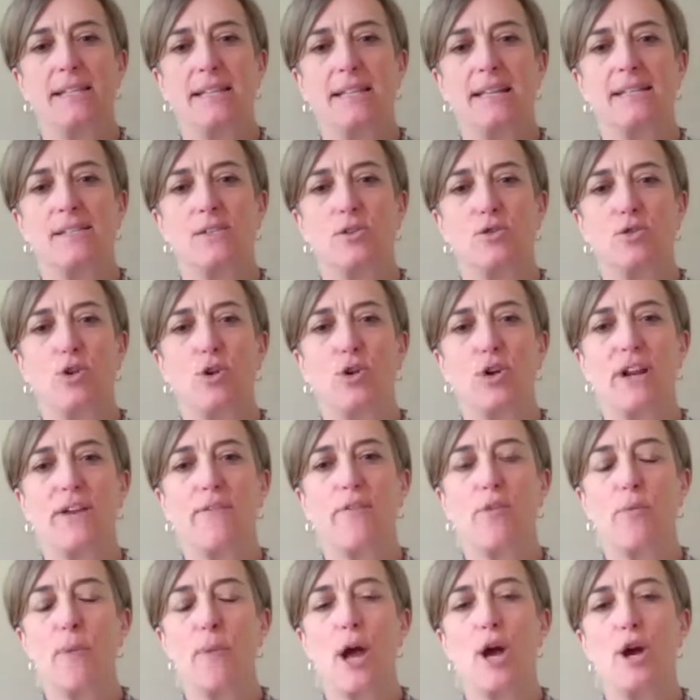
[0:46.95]
kids are learning
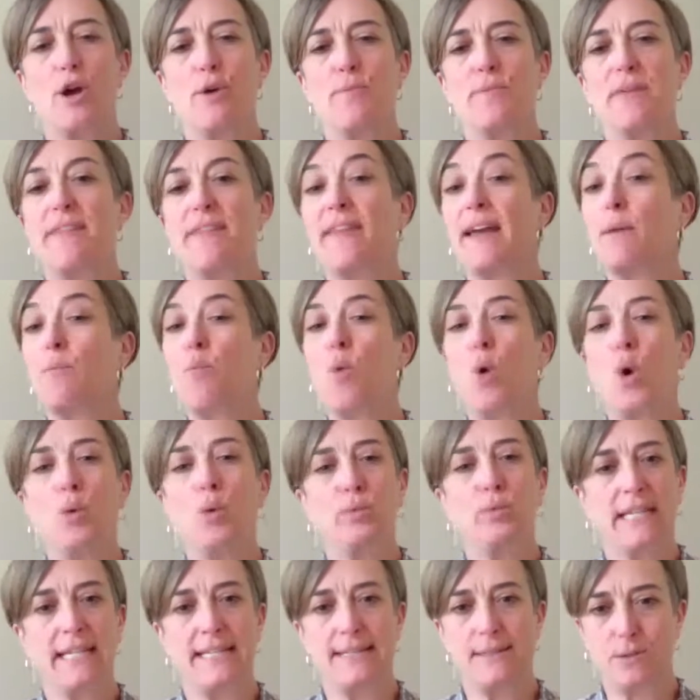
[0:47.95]
from home that they
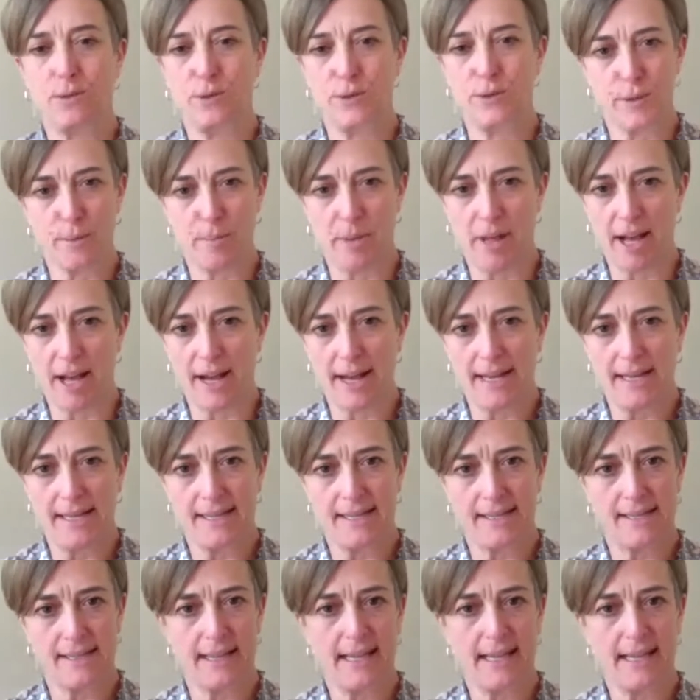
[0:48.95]
won't need school supplies.